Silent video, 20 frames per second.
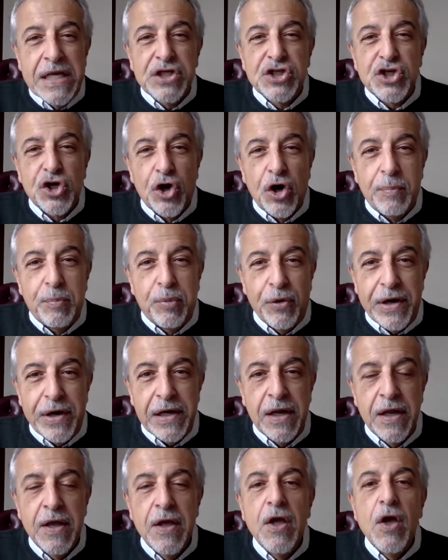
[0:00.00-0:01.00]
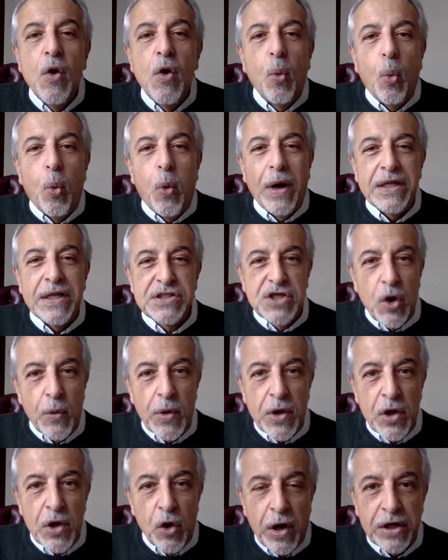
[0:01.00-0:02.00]
reinterpret what is
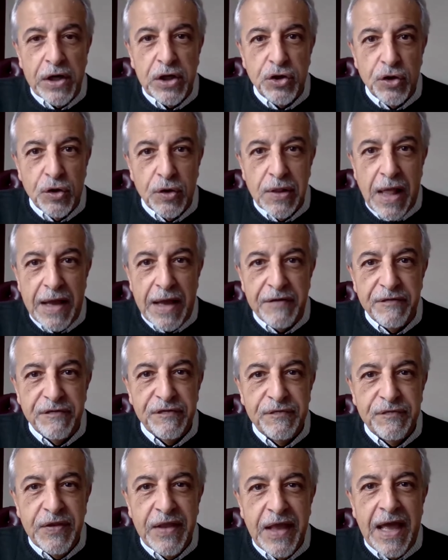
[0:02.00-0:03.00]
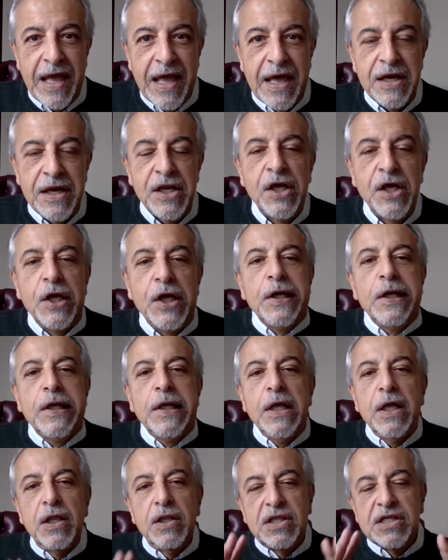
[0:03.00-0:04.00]
going on in your life. And
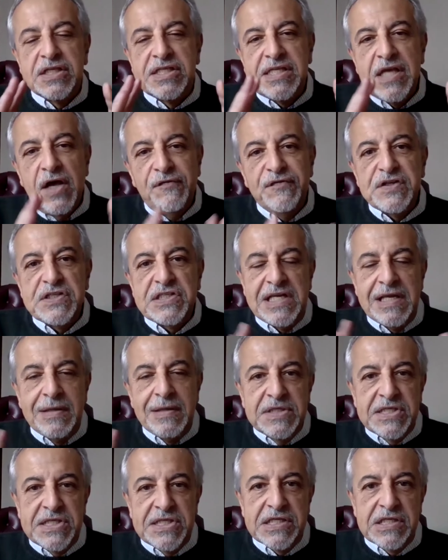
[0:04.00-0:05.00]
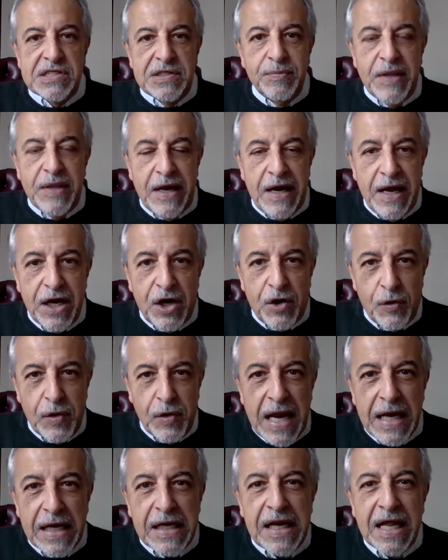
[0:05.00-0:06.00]
the self-esteem system that I
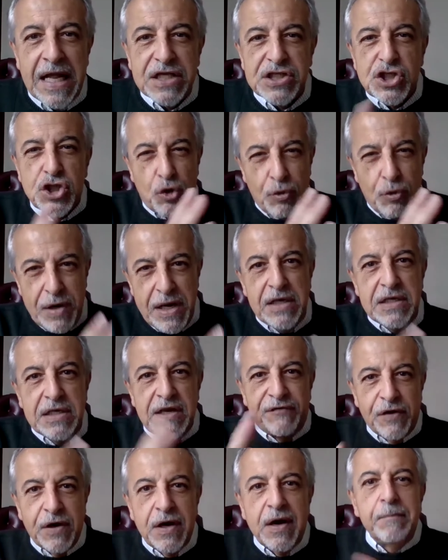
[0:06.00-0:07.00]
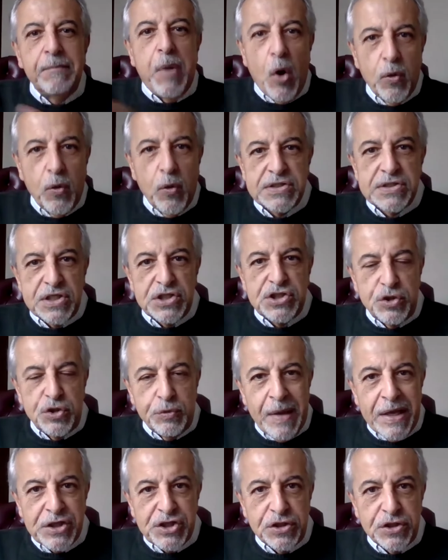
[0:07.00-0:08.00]
created has 3 different components, as
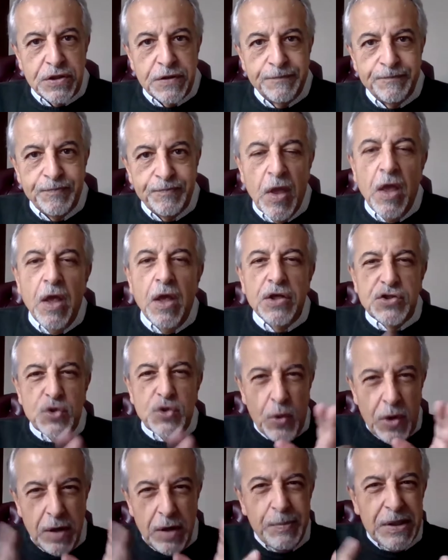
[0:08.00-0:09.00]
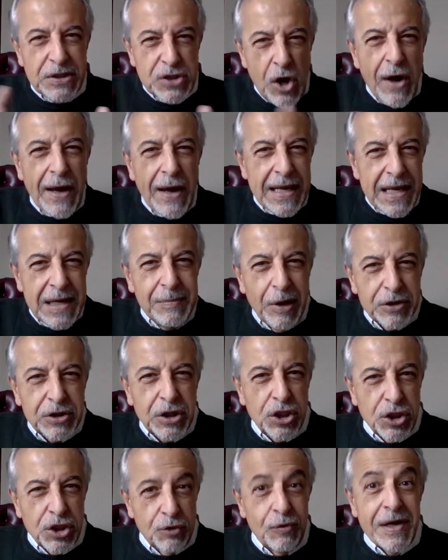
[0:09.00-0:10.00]
you mentioned. So we're going to be talking
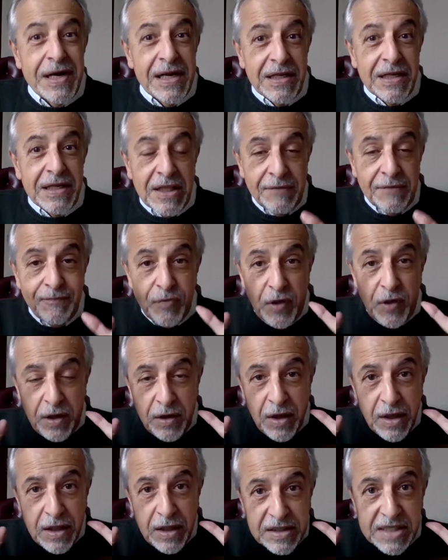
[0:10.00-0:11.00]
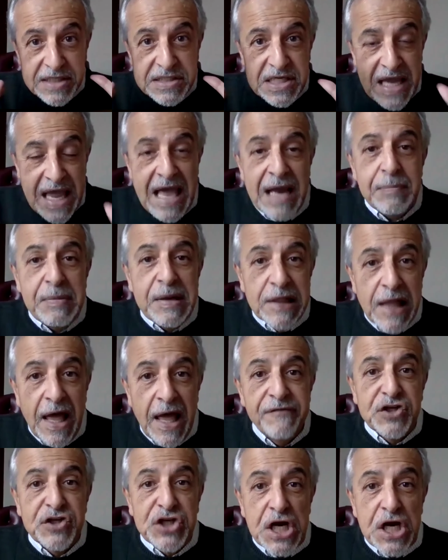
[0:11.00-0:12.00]
about the 3, and this can be
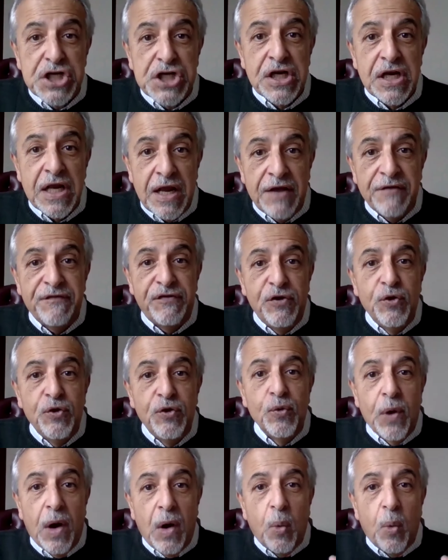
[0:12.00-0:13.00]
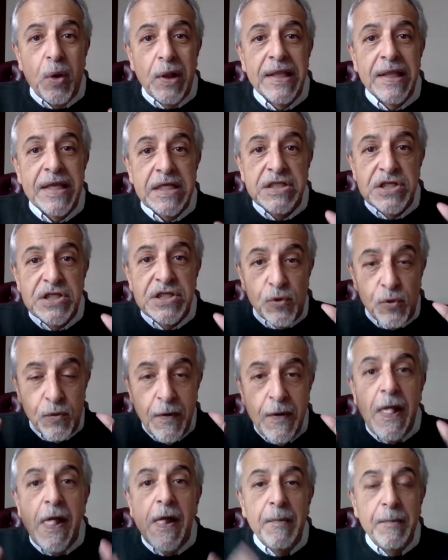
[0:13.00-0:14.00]
life-changing if you are willing
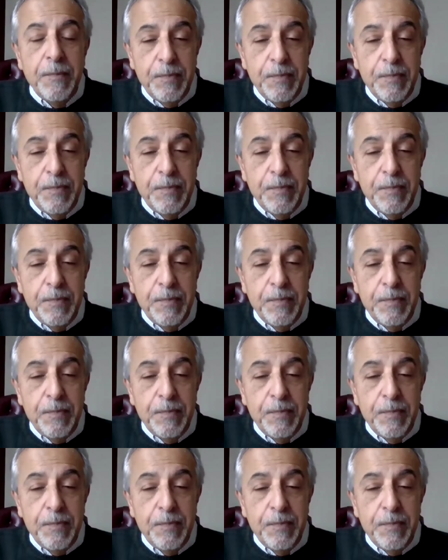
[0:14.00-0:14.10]
to